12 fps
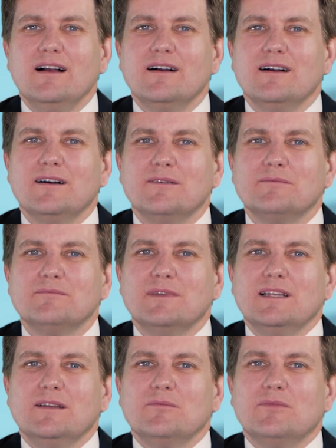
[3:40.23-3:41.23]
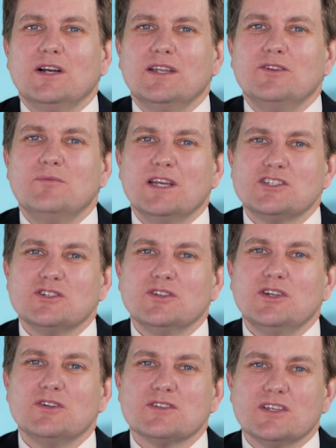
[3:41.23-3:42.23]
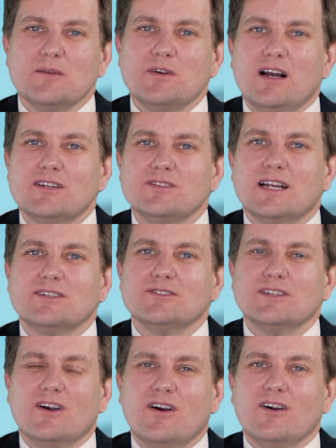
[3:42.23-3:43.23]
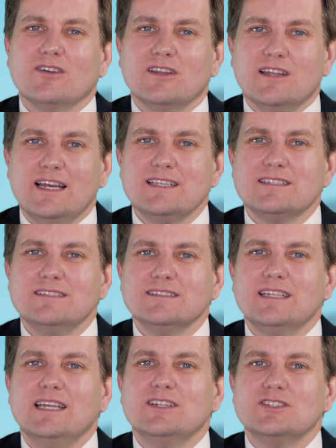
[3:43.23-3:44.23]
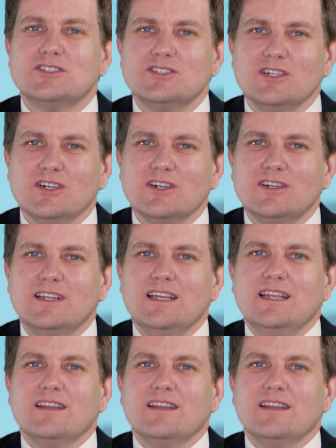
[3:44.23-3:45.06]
but you make sure that your subcontractors are licensed and insured,